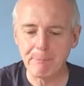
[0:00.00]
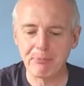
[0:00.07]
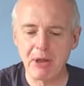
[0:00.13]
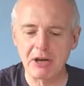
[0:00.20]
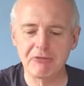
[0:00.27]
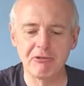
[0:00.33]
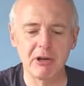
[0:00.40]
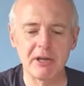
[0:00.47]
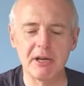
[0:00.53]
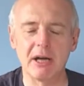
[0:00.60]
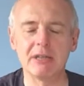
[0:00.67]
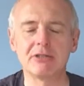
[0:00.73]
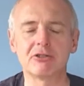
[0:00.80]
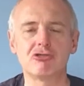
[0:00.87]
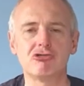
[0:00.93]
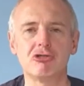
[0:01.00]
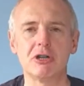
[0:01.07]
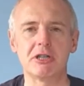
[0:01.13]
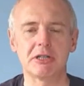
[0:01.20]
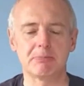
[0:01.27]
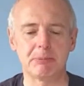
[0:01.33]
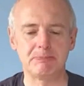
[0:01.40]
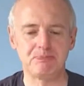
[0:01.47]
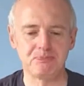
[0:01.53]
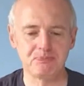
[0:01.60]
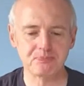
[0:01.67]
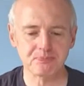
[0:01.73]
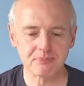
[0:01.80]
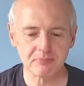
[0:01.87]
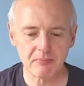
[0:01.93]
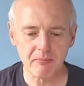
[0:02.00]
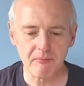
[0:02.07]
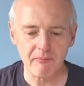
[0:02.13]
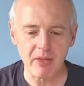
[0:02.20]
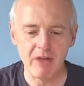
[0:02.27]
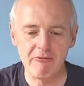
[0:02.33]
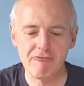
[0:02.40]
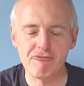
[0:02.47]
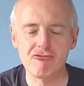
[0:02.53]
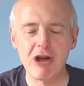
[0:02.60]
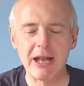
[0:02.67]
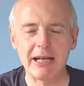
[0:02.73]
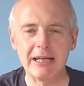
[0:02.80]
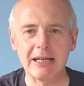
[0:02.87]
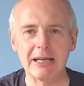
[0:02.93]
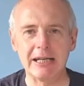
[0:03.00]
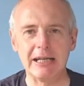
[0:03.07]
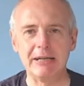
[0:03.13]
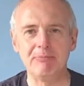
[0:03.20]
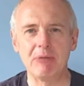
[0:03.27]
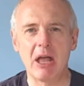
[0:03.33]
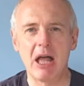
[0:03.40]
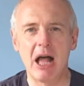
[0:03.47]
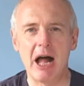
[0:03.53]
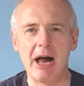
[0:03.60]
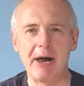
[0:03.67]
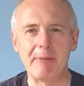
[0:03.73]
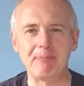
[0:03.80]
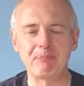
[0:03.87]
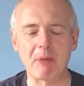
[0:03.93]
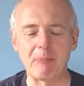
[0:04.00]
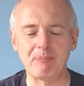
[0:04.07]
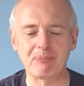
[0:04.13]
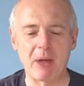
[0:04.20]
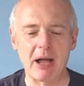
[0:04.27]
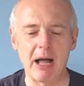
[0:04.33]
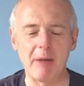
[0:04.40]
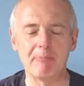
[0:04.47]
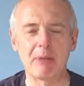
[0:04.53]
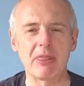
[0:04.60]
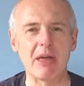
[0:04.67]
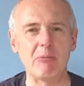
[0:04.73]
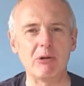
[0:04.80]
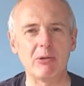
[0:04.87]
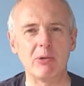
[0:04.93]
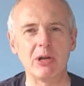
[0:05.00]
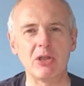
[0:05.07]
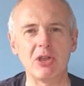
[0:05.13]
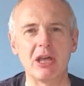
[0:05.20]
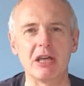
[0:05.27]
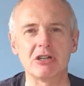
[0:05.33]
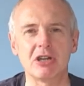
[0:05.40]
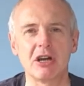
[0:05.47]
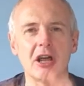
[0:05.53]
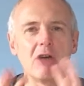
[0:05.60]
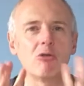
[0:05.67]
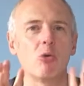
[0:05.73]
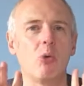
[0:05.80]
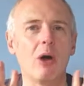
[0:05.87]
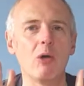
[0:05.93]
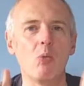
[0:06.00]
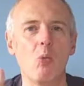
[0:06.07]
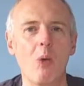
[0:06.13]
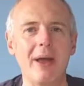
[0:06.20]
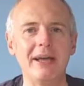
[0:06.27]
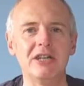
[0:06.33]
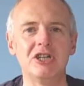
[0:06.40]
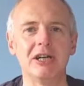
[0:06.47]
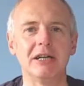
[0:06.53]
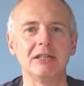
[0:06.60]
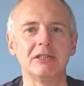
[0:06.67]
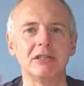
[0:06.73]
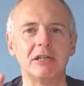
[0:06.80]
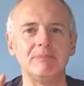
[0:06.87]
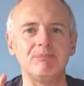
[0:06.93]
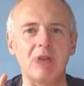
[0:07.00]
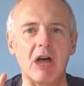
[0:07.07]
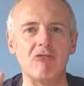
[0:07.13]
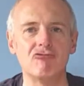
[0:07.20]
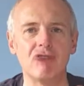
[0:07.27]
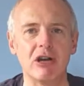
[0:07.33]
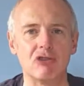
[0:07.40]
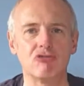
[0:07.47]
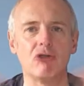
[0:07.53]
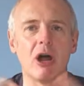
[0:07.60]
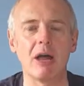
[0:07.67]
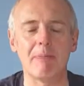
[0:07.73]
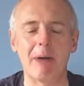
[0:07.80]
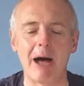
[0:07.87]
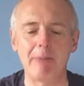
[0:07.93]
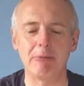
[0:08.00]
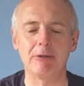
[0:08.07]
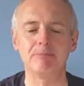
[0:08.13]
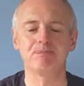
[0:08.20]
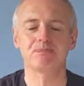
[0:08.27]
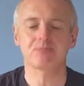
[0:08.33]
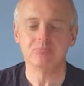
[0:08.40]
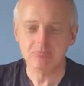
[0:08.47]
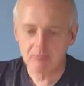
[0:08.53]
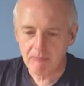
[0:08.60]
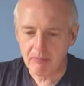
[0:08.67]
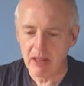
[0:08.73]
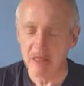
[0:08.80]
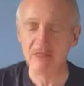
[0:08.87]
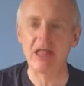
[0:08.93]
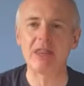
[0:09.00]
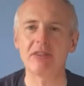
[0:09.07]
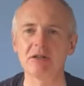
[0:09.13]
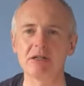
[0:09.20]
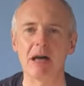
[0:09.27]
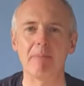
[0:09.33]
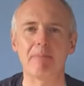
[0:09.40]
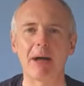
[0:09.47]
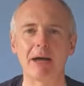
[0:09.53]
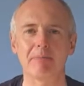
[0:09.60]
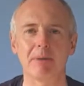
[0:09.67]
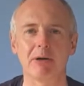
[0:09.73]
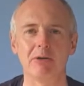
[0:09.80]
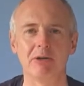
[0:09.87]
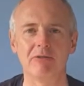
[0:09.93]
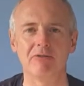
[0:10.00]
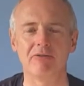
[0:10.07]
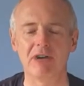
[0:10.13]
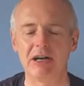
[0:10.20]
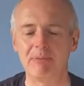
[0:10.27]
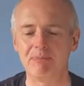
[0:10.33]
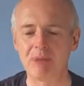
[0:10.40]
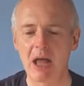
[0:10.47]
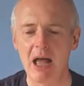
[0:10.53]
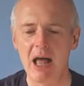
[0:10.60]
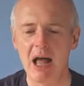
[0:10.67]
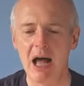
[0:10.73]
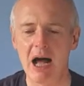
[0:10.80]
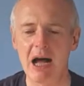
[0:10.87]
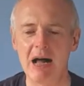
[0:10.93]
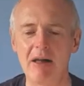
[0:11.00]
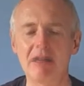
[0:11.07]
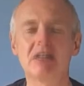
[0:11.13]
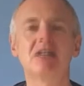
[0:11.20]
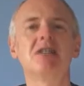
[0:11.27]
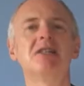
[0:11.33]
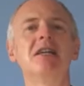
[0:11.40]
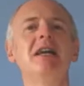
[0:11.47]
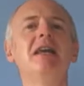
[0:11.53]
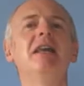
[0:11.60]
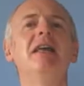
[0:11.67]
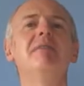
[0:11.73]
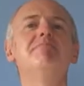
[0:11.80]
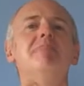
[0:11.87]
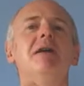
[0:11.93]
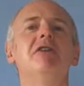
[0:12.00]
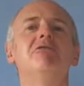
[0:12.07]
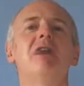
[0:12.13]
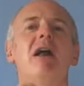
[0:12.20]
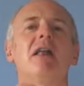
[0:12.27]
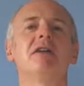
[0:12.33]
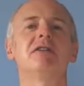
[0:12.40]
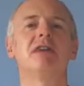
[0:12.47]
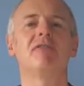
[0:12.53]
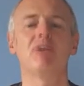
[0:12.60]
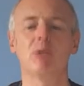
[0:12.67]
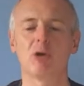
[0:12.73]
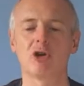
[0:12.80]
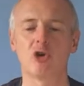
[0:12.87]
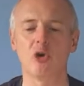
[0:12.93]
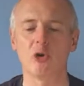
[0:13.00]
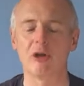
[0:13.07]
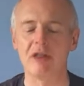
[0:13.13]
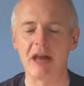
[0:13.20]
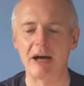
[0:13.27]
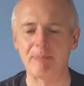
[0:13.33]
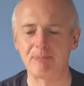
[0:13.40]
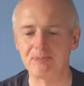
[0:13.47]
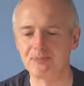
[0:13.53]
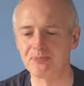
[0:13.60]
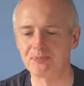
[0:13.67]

that's really nice, crisp, friendly, um, uh, but then when, you think it's going to go quite weighty and um, that rich ripe apple, then there's that backbone of um, uh, steely minerality, if you want to call it that.